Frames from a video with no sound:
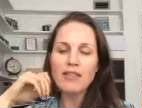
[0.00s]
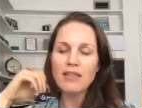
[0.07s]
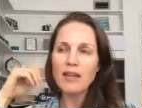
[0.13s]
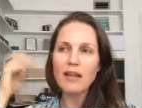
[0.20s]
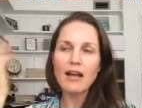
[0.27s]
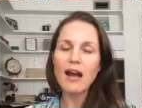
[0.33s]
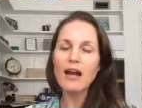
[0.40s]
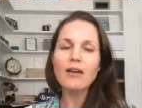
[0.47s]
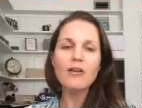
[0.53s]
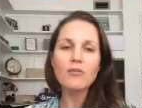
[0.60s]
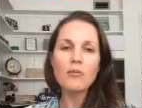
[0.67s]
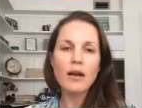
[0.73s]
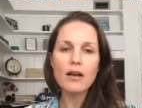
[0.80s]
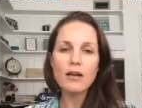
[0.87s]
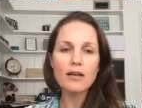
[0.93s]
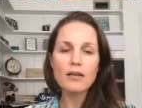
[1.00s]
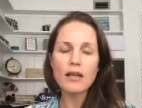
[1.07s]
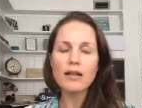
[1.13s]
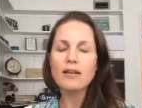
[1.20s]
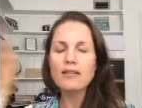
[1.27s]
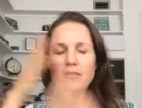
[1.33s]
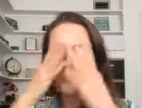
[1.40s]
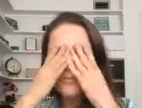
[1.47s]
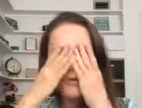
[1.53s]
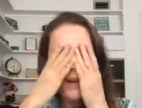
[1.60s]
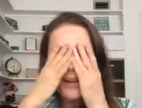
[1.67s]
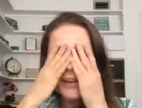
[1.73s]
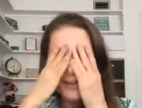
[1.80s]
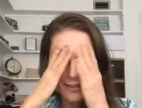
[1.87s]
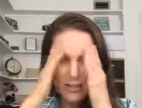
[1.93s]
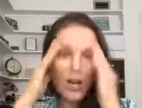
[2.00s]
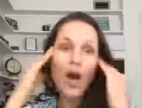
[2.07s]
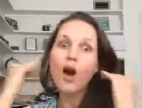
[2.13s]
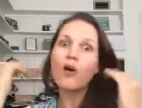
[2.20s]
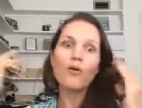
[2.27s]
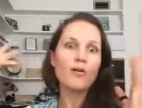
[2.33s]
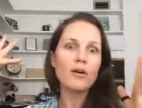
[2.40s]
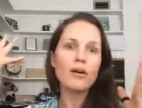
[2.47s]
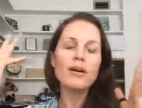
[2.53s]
Like, I don't want like what? No.